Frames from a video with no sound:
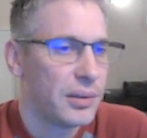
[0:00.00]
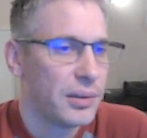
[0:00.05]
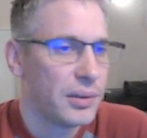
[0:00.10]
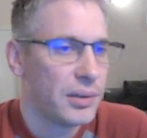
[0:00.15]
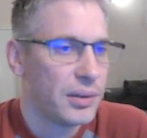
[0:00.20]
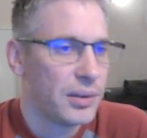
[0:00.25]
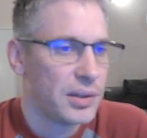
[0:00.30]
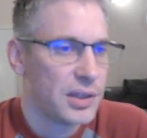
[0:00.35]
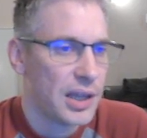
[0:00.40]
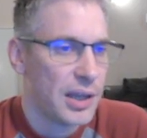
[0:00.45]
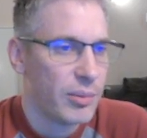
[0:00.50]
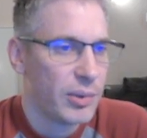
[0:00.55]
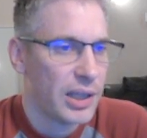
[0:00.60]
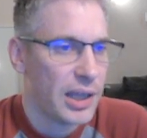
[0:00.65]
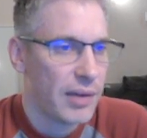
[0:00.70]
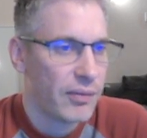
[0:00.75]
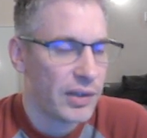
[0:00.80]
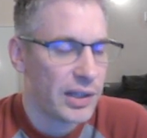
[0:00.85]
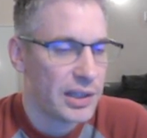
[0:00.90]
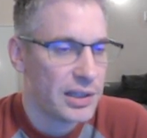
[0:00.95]
Does anyone
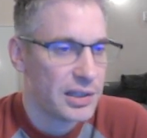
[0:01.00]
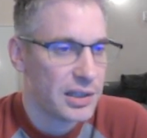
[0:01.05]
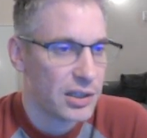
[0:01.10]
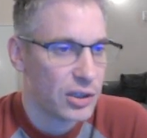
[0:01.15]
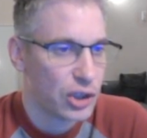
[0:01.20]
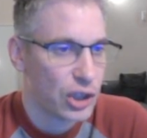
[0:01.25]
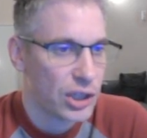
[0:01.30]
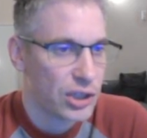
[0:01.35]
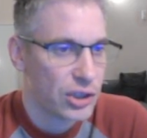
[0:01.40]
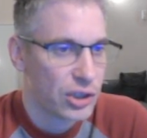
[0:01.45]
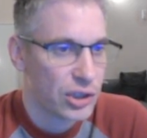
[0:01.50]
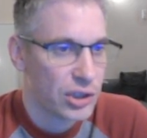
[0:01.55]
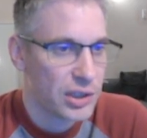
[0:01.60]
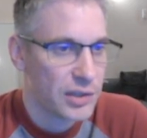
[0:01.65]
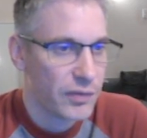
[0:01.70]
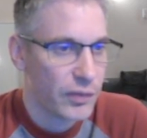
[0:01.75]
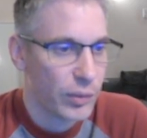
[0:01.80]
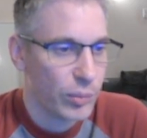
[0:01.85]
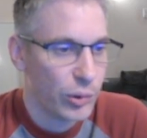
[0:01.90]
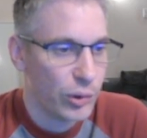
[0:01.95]
have any suggestions
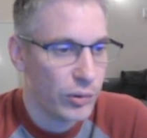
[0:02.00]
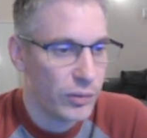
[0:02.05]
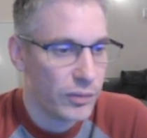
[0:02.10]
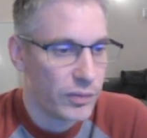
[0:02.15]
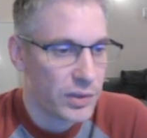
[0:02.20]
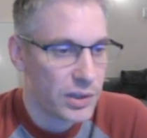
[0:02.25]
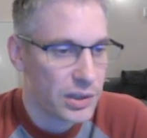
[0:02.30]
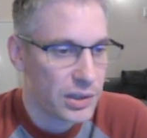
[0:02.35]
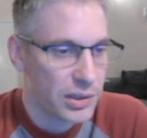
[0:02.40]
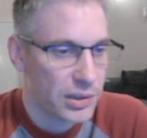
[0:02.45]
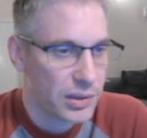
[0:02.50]
for moves?